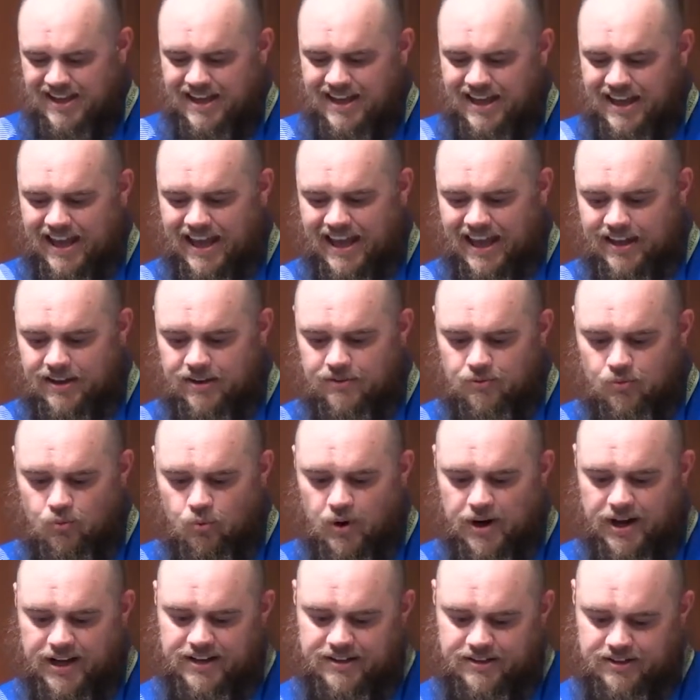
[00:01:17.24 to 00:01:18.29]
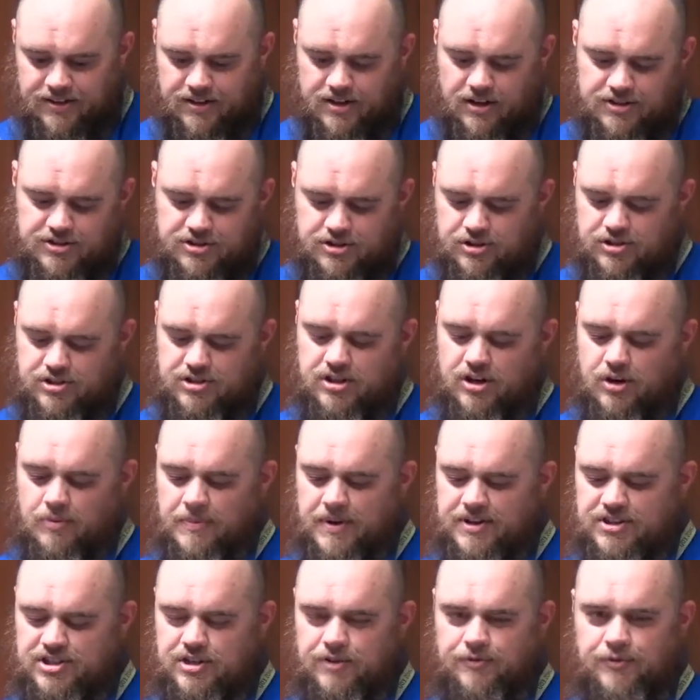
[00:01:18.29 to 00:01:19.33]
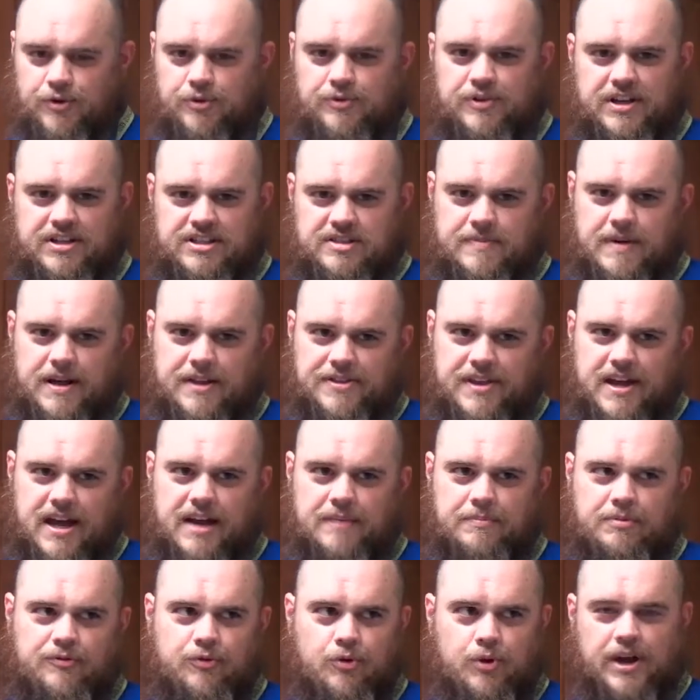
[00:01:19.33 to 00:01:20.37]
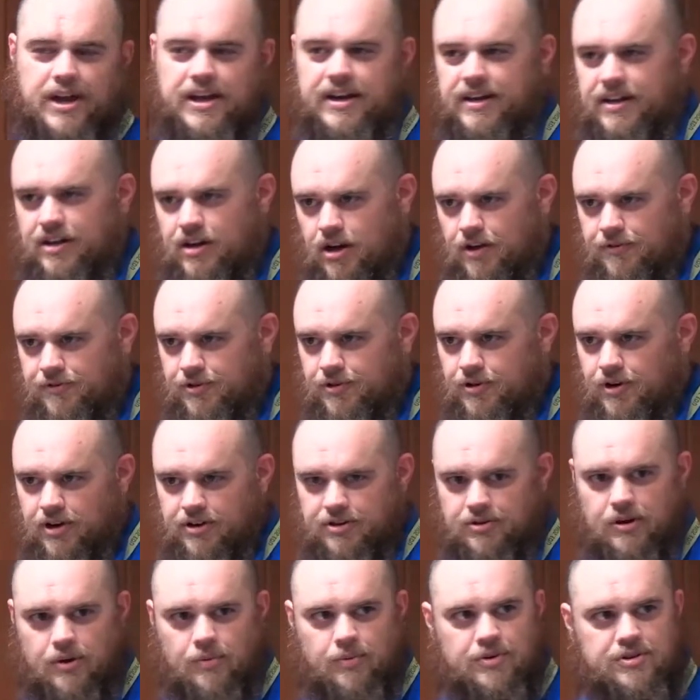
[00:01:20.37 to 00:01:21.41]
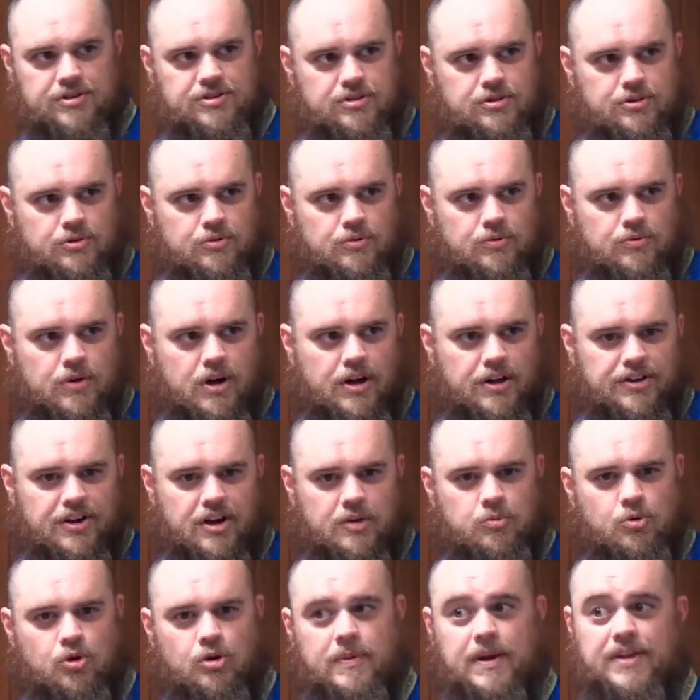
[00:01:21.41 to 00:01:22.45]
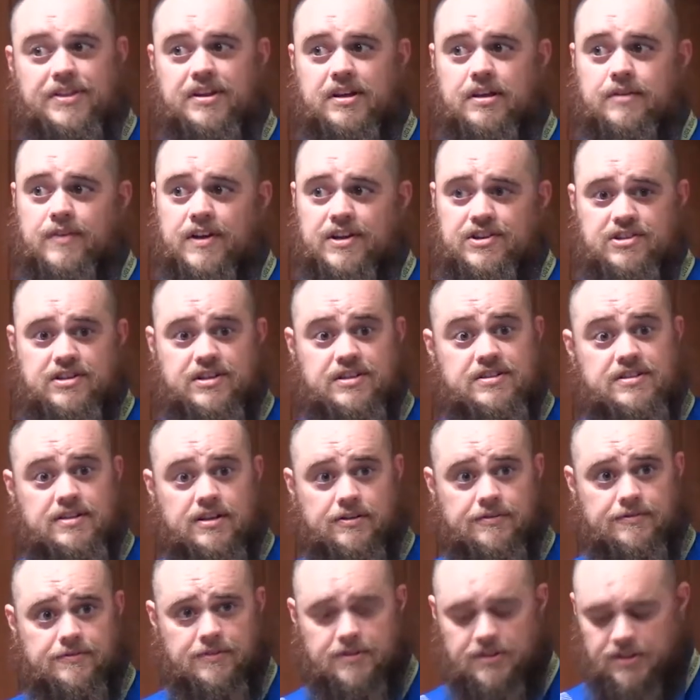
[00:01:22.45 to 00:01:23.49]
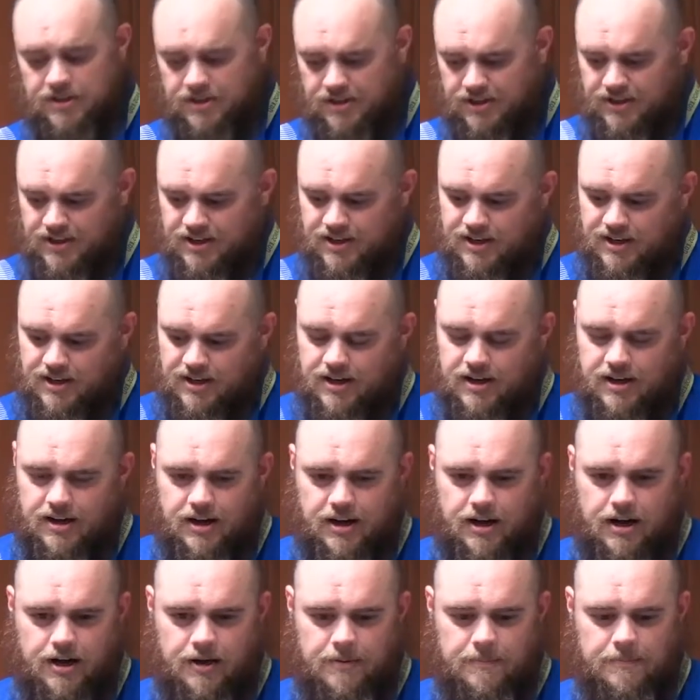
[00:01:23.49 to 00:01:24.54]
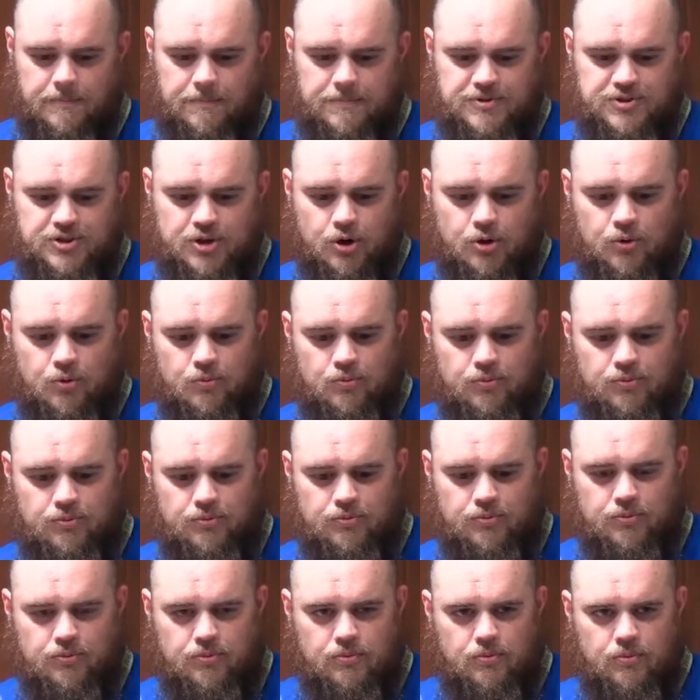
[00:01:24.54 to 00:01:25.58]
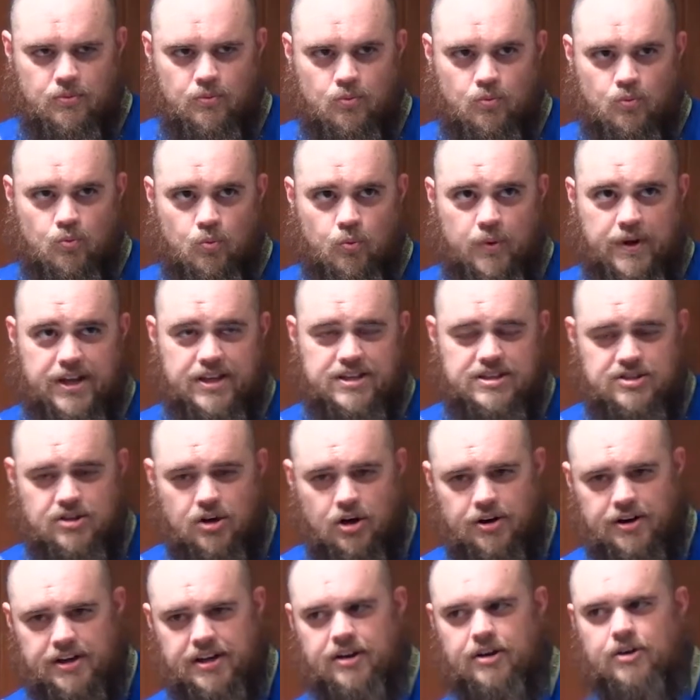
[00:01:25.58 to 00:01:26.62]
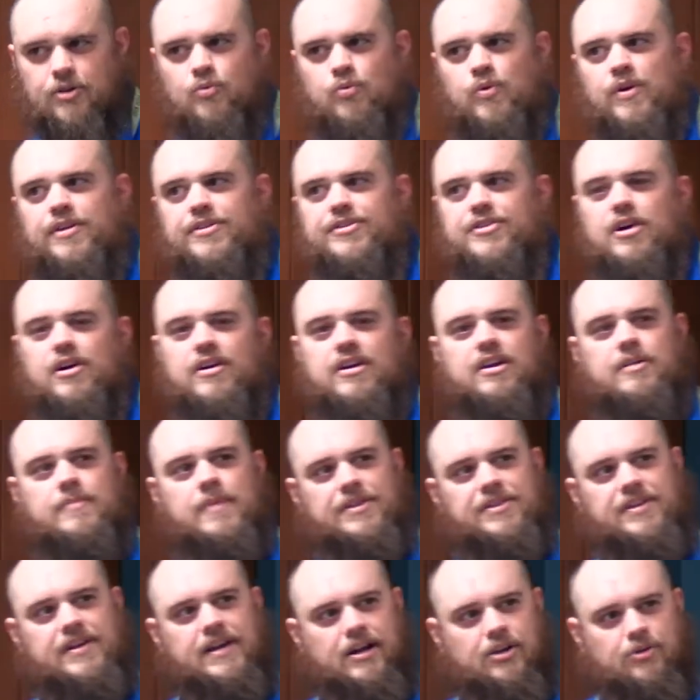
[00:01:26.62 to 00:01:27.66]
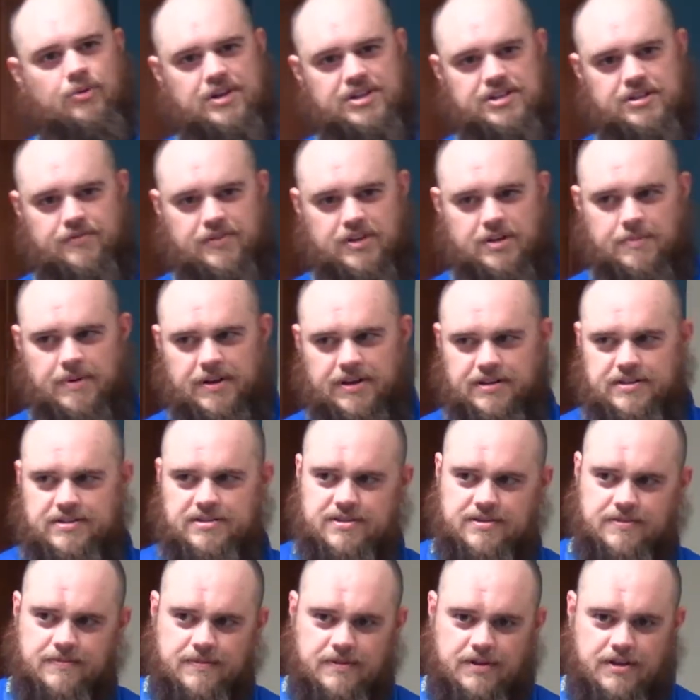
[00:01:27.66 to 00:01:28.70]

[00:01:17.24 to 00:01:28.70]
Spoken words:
And when I get to the Constitution, I'll mention a few things about that before handing it off to Dr. Edwards to talk more about the convention itself. So we can start here with talking about the Declaration of Independence.